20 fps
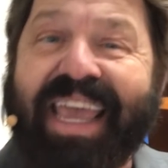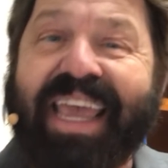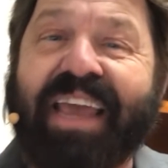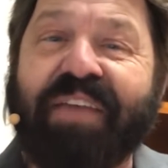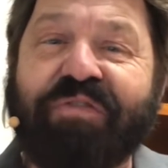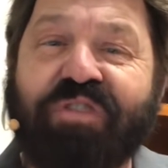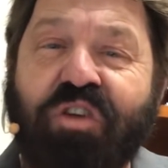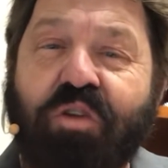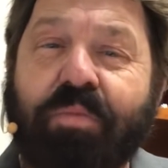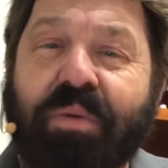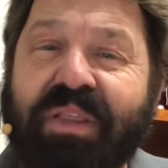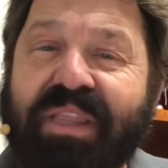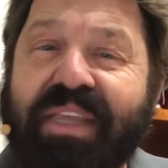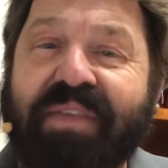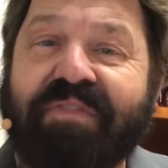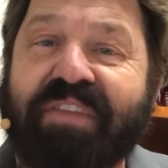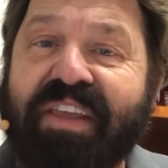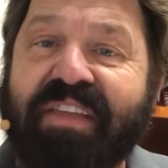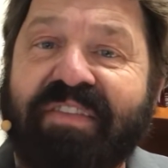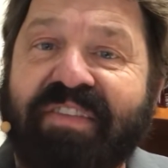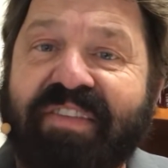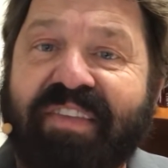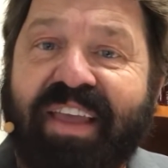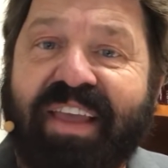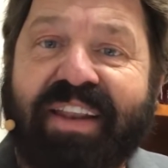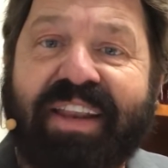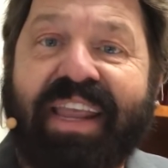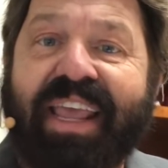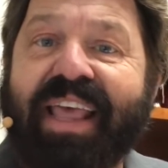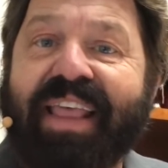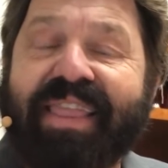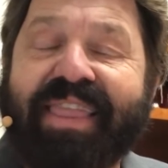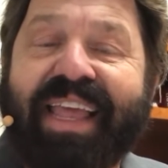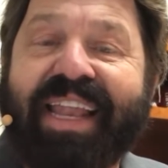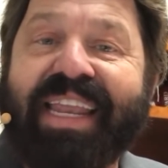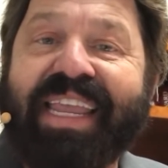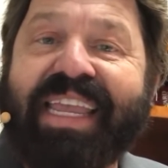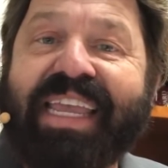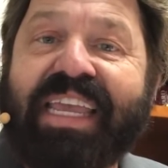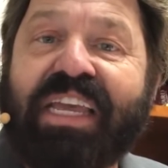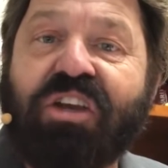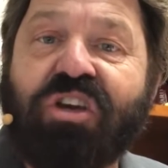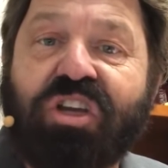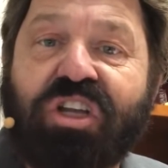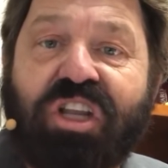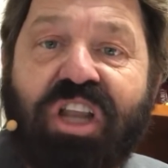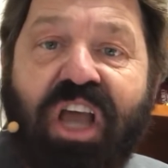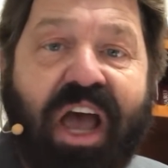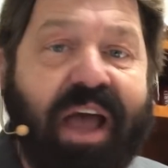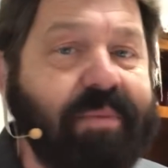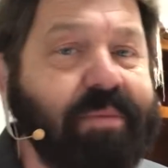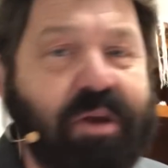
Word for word: If you believed he sinned, then he could not.